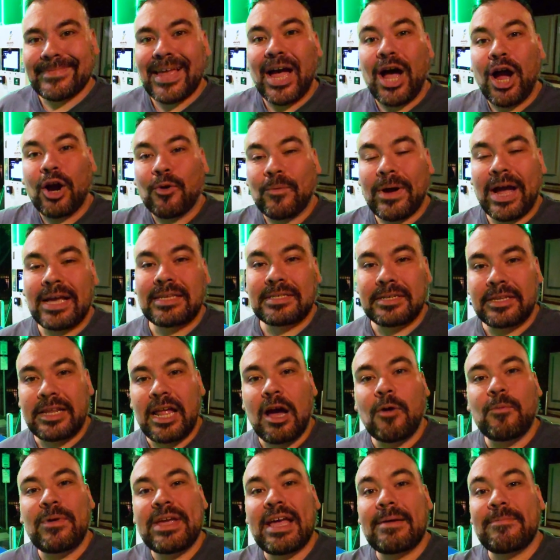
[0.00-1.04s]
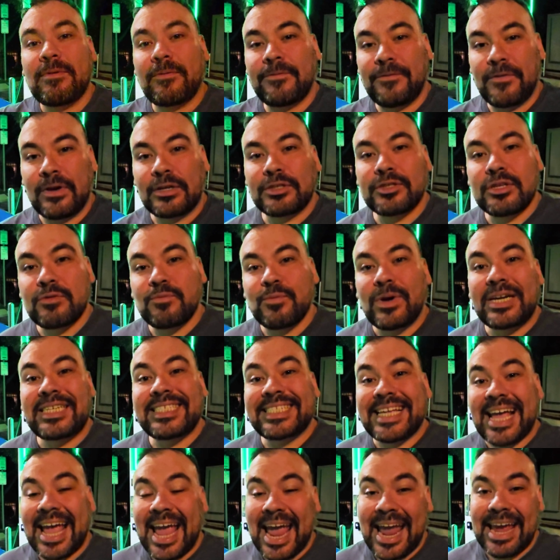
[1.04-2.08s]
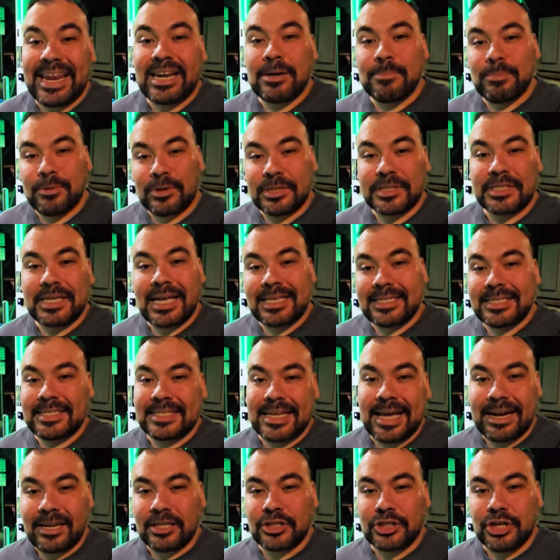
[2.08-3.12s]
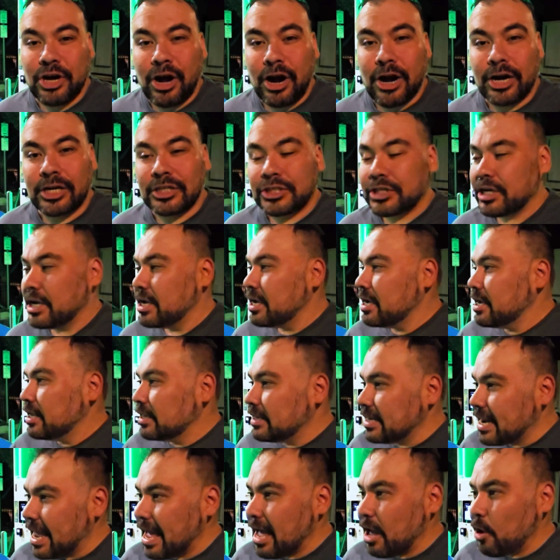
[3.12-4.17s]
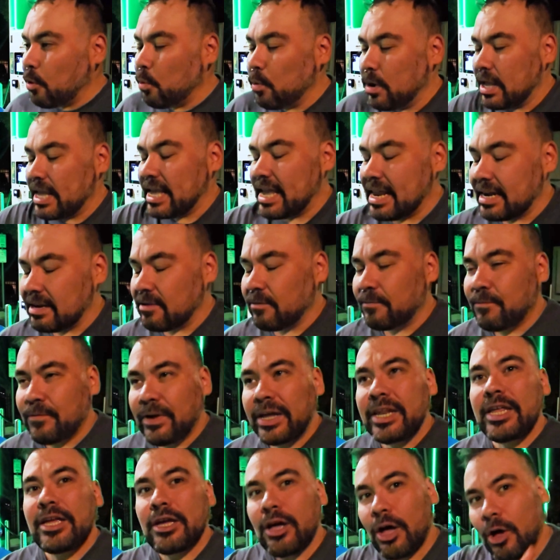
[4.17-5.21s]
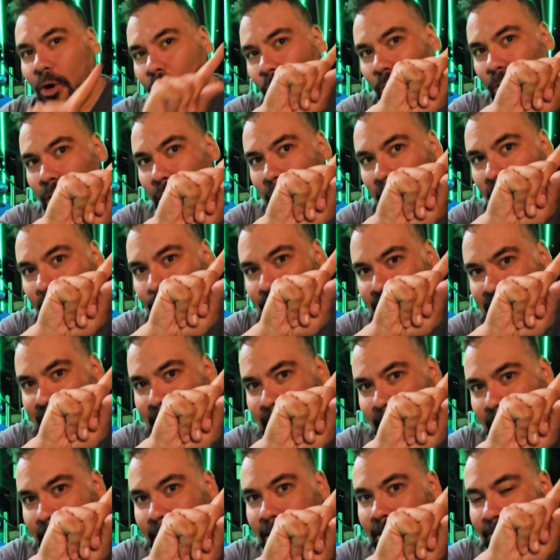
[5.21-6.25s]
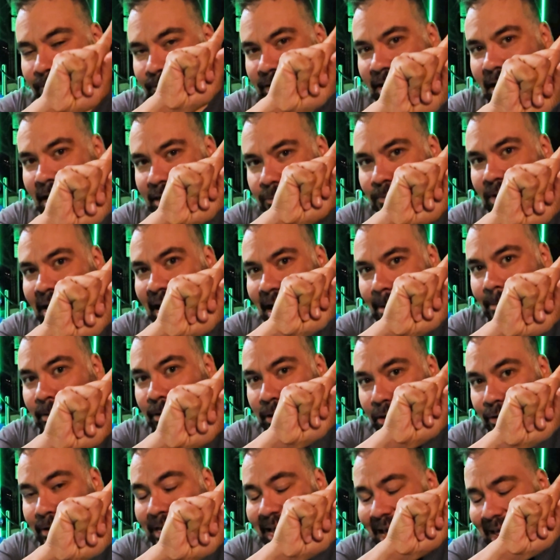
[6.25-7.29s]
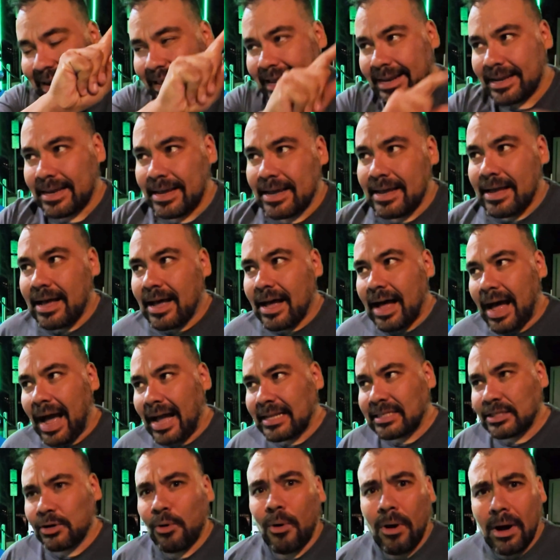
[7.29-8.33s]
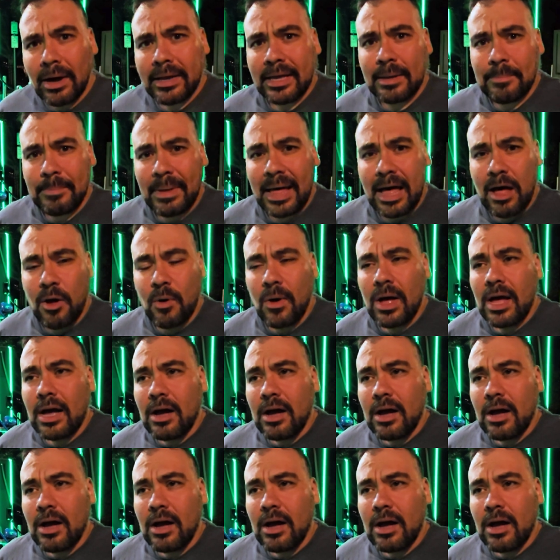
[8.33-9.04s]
All right, so now we have officially reached the eighty percent state of charge. Now, in the video up here, if you guys wanna have a look at it, I talk about